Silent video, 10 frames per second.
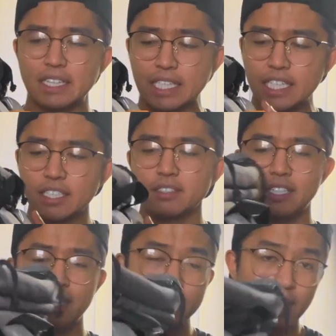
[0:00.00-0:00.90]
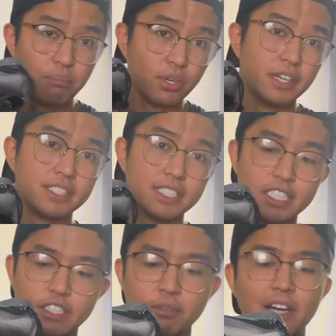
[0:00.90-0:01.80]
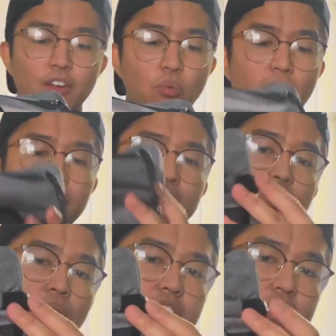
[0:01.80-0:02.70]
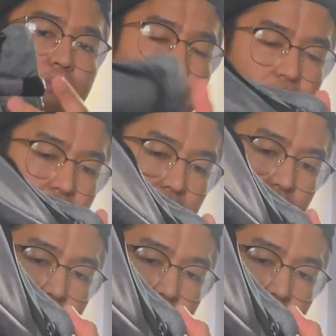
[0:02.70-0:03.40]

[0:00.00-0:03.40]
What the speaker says: leak unless I put an excessive amount of water towards this pressure here.